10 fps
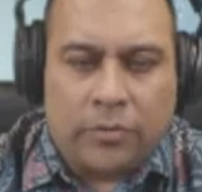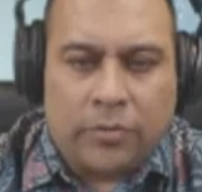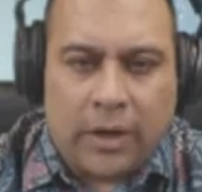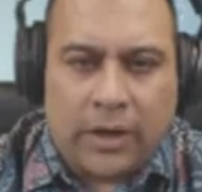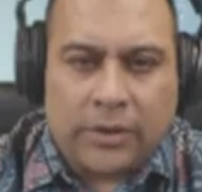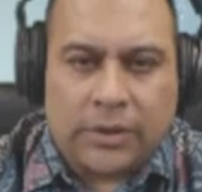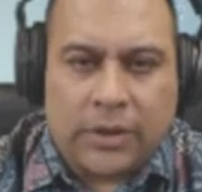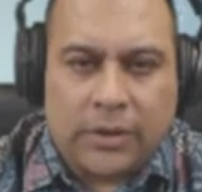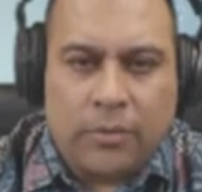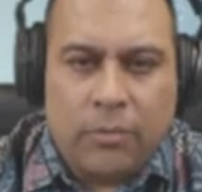through trials
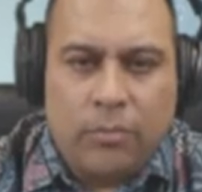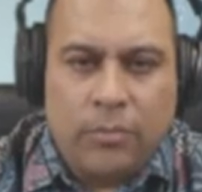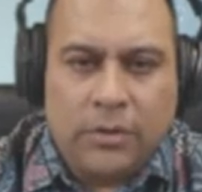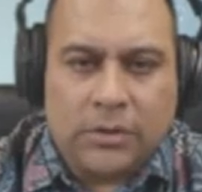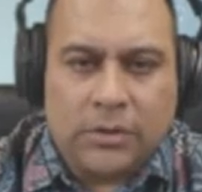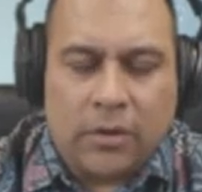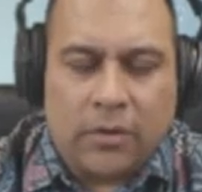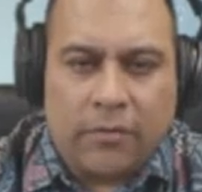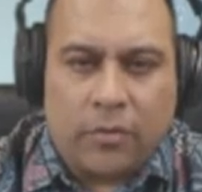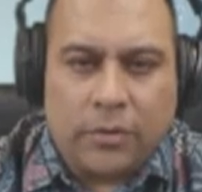at the moment.
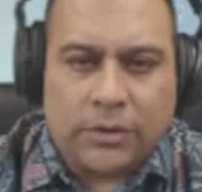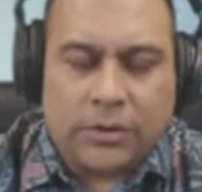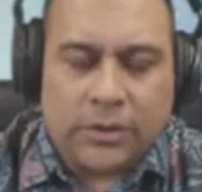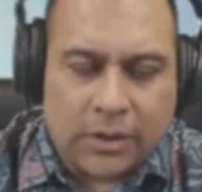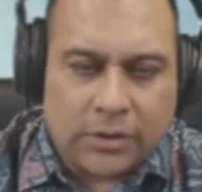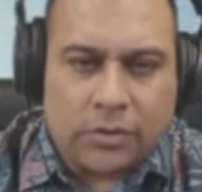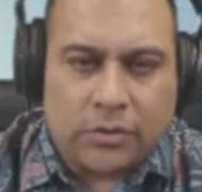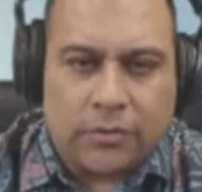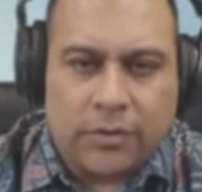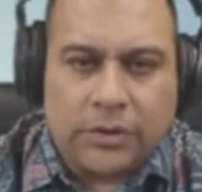Of course, as
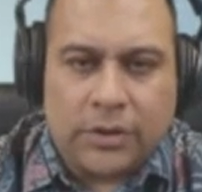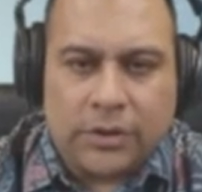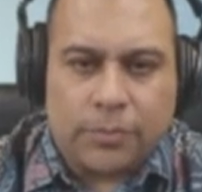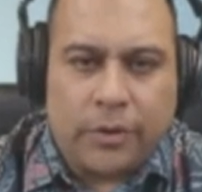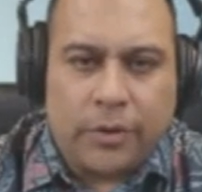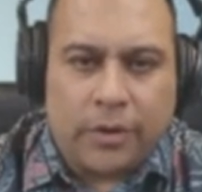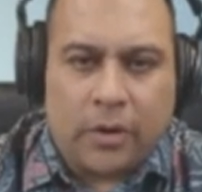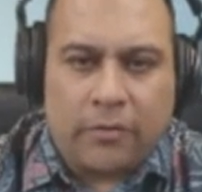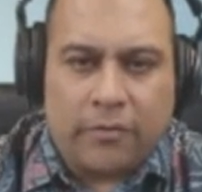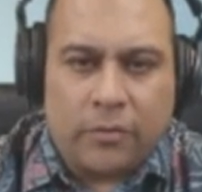Dr. Rachel has pointed
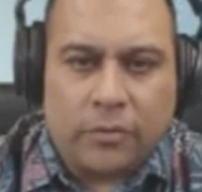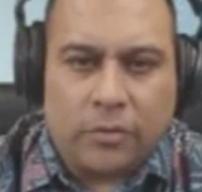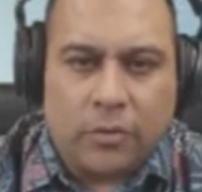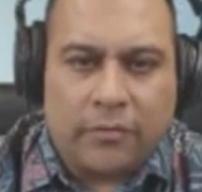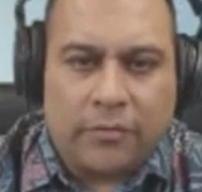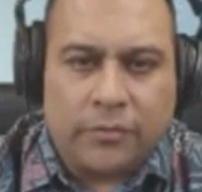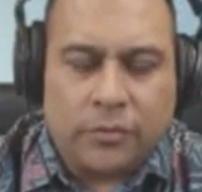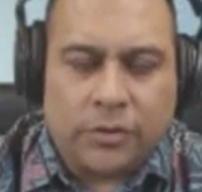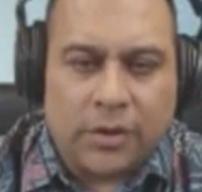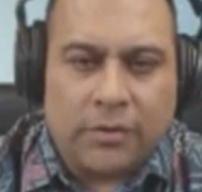out, for 12
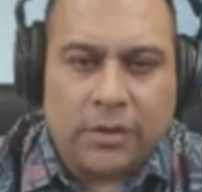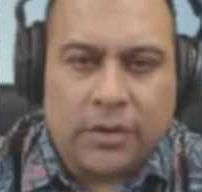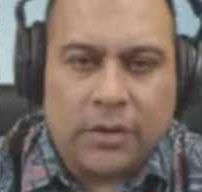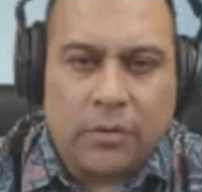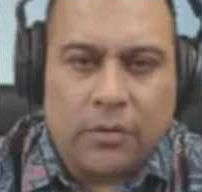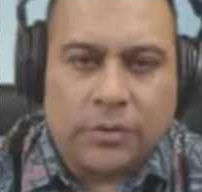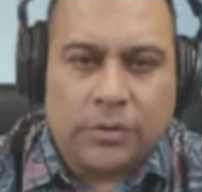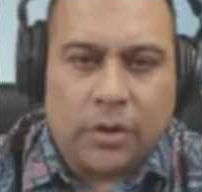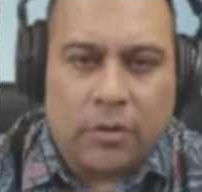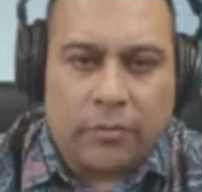to
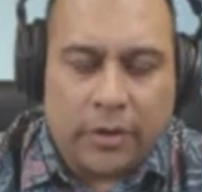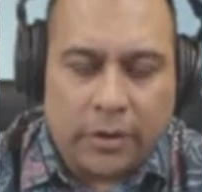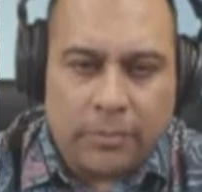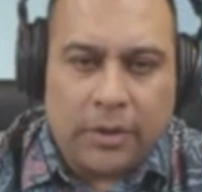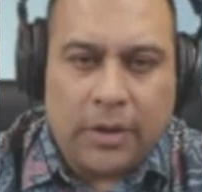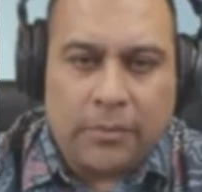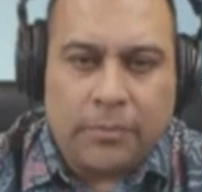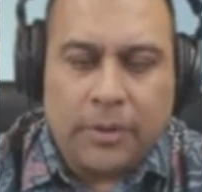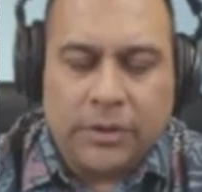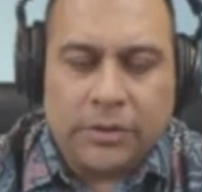17-year-olds already being
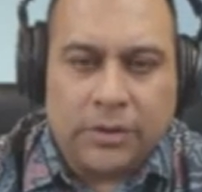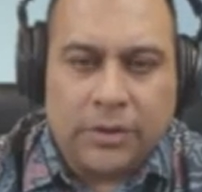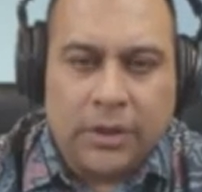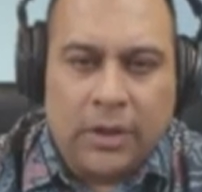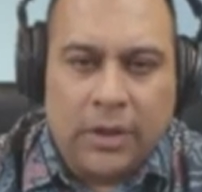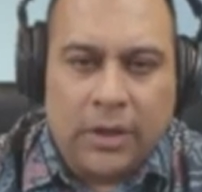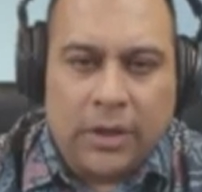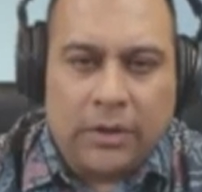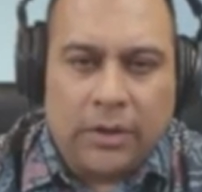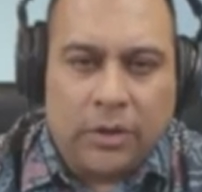administered
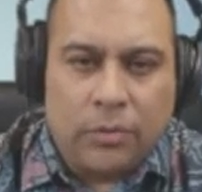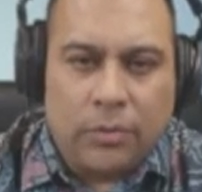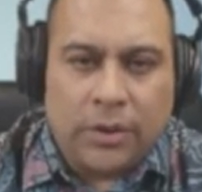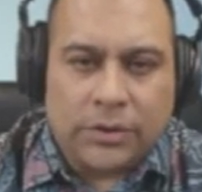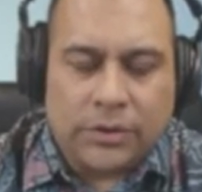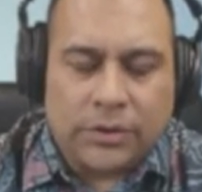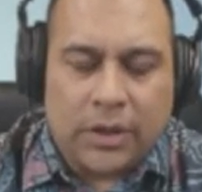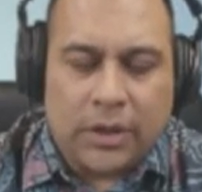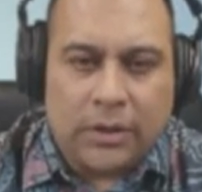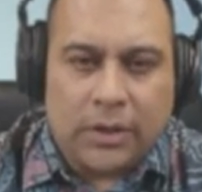in the US
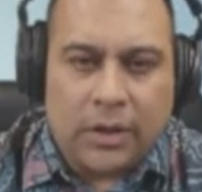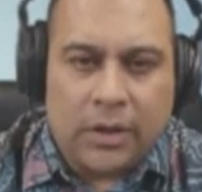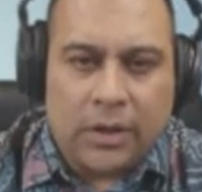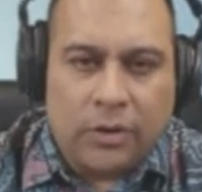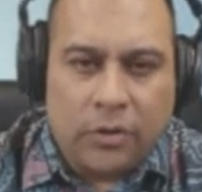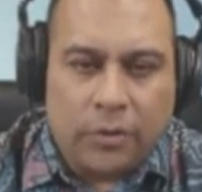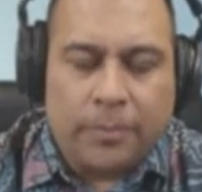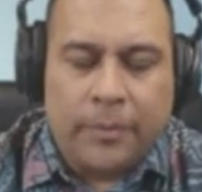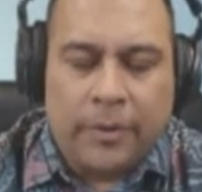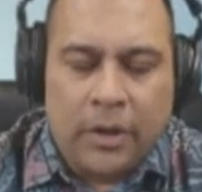and
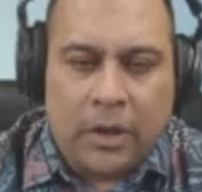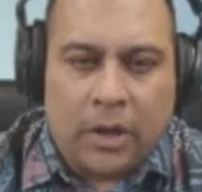Europe.